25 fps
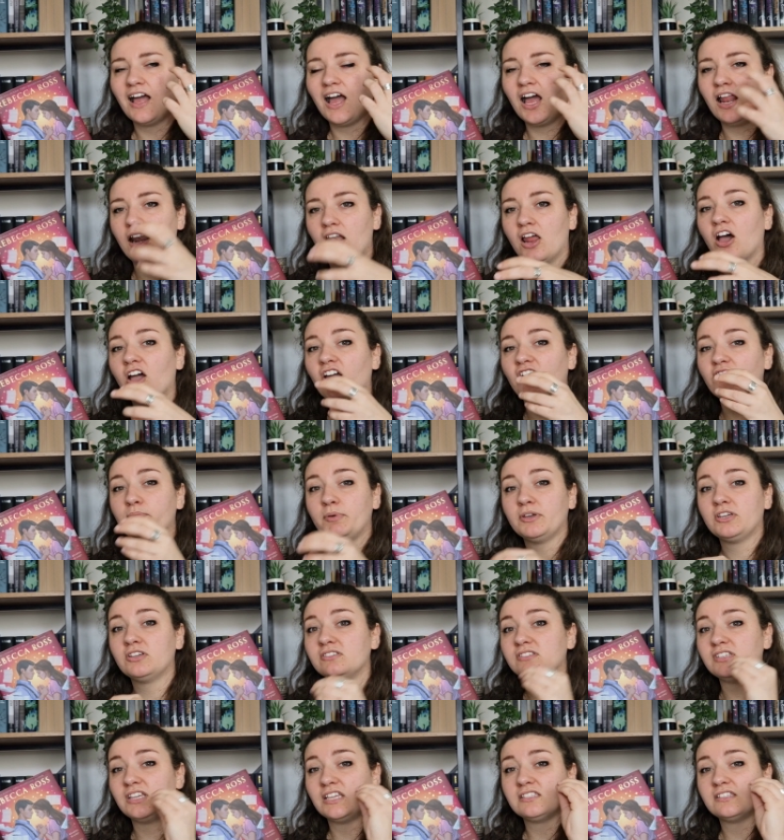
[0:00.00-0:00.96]
alive
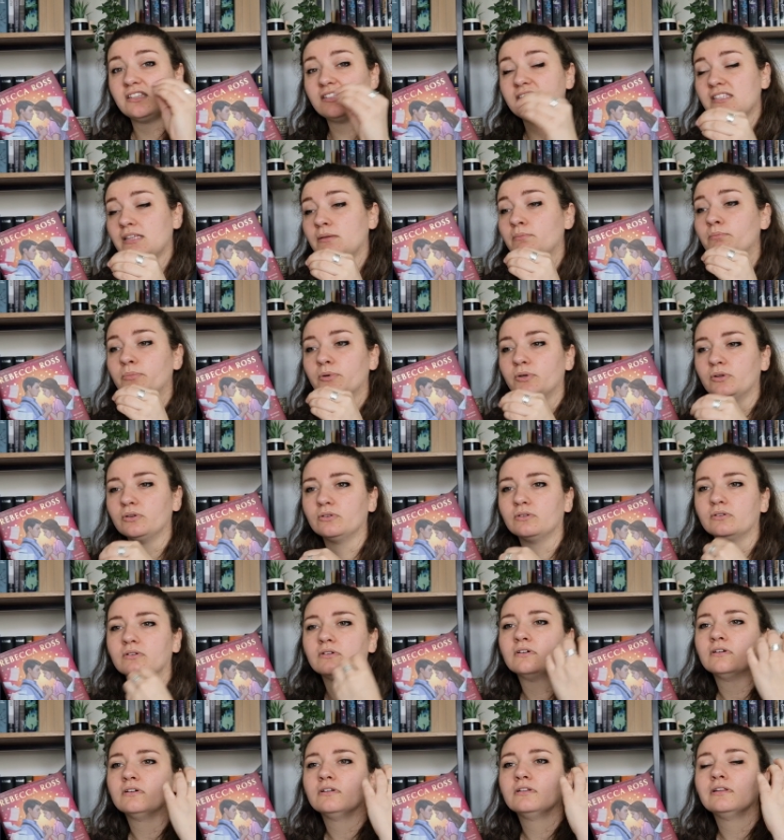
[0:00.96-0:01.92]
because he's the
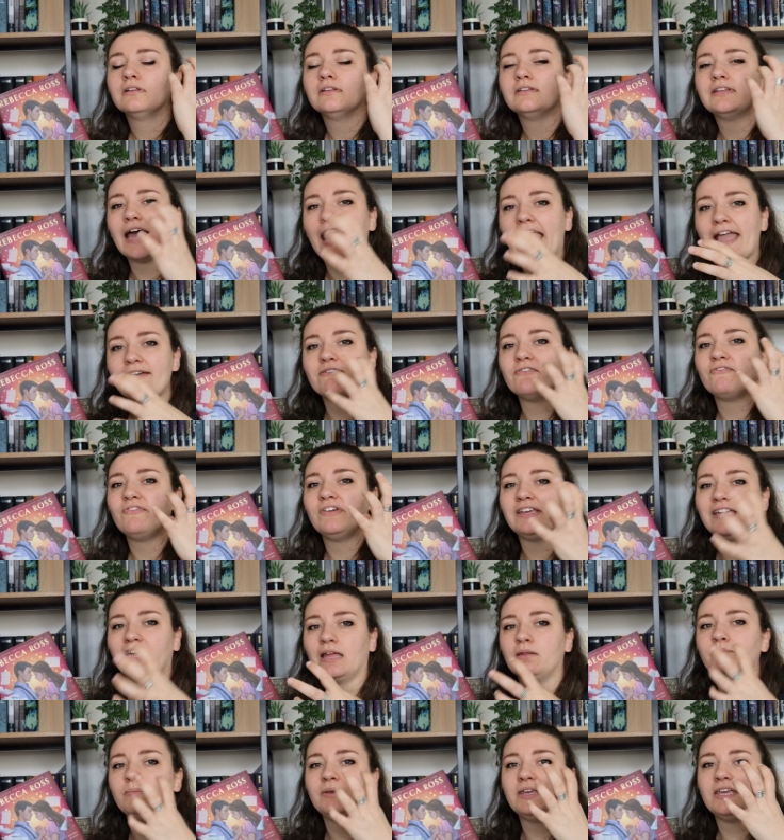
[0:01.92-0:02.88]
symbol that everything
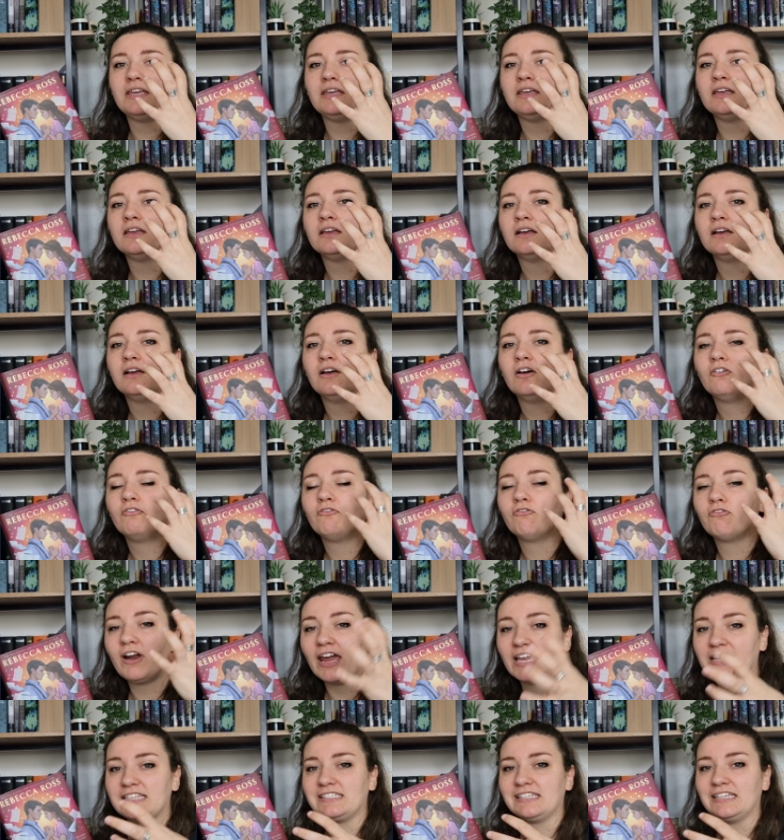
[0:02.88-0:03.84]
can be
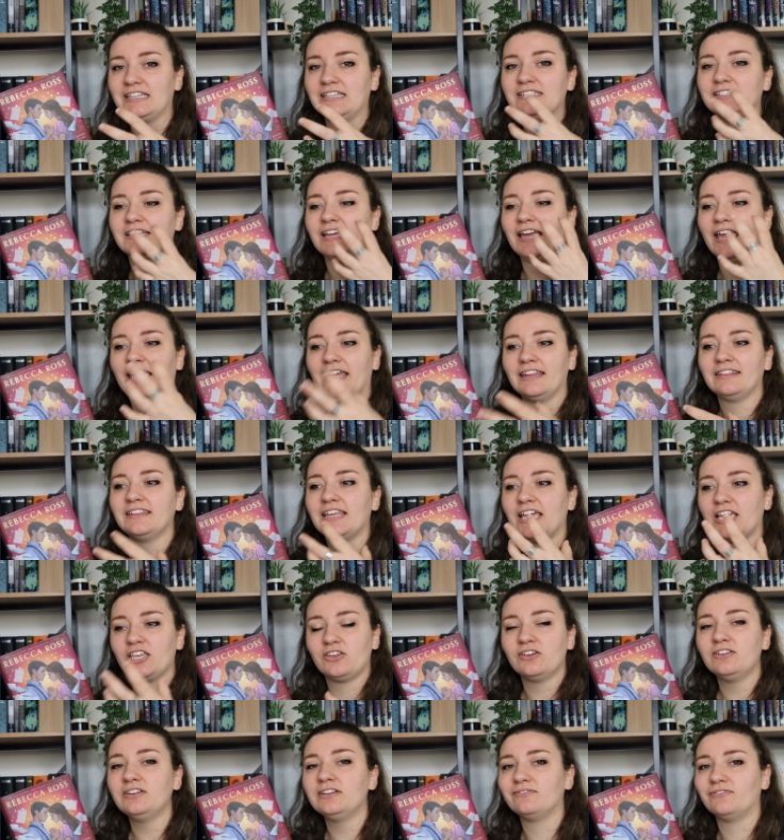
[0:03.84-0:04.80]
righted in
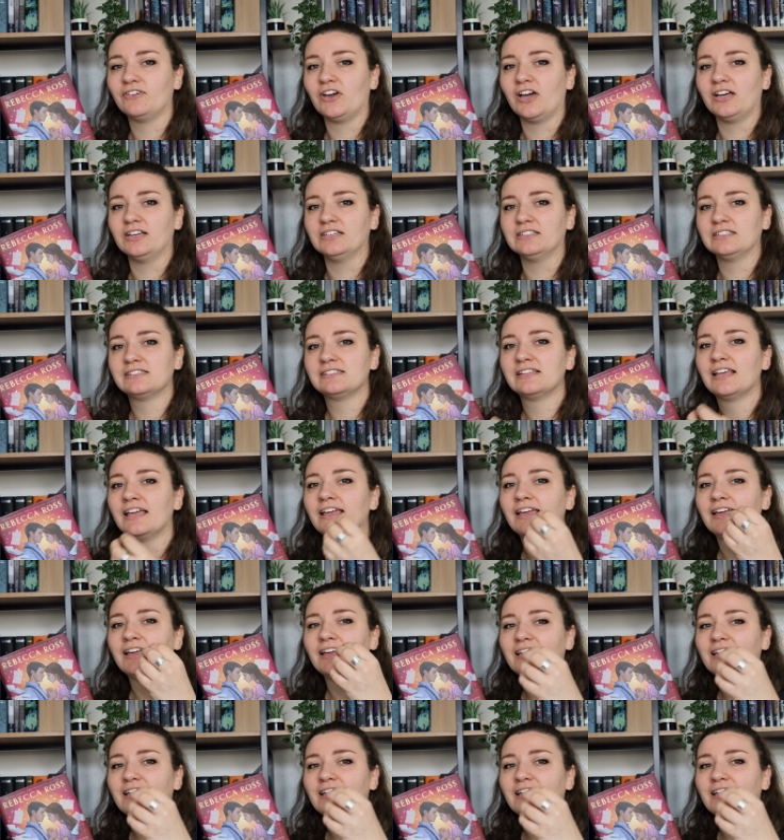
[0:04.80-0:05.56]
their universe.